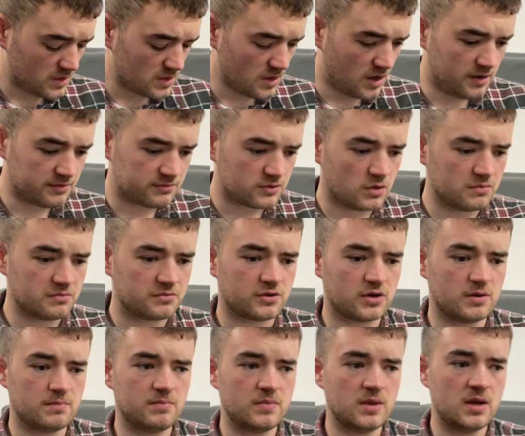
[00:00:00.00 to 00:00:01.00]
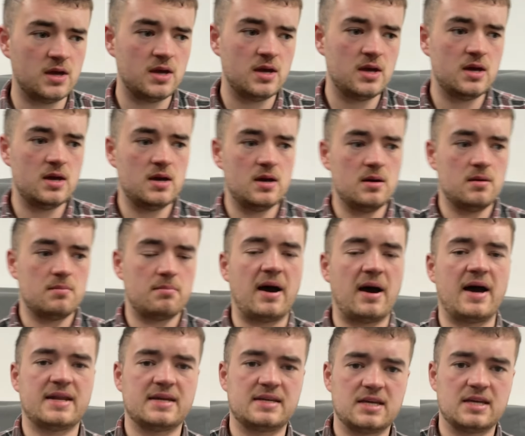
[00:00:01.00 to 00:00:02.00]
I've gone from
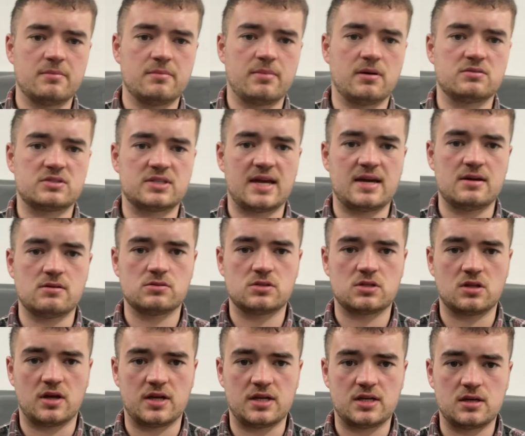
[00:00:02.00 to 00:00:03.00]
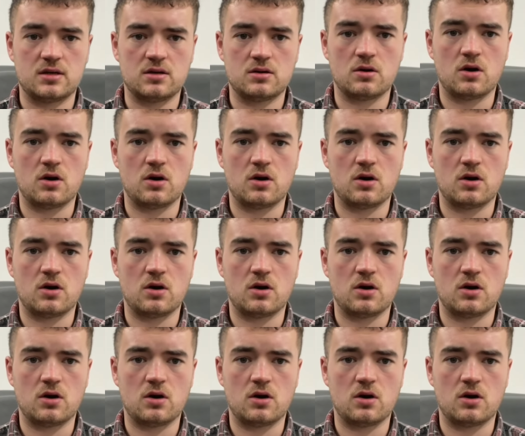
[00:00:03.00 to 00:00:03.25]
panicking about sales, like,